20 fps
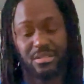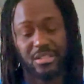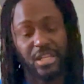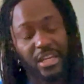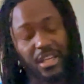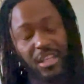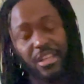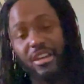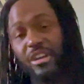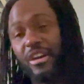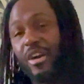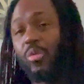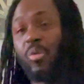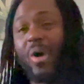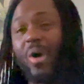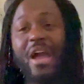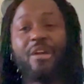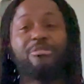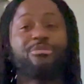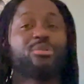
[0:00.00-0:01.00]
taking care of a
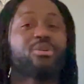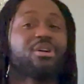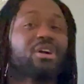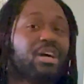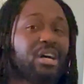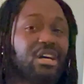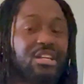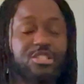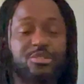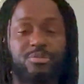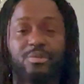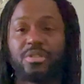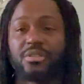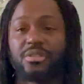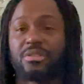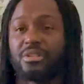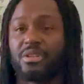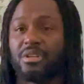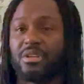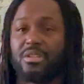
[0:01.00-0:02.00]
wife or a husband,
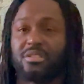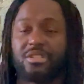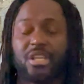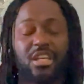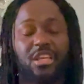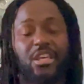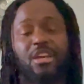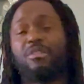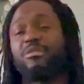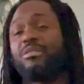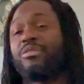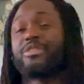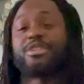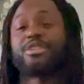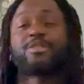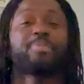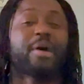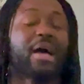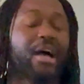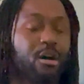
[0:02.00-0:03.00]
taking care of a
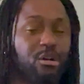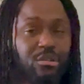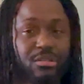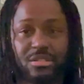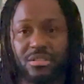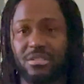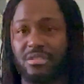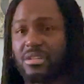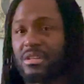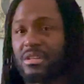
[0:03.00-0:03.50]
spouse,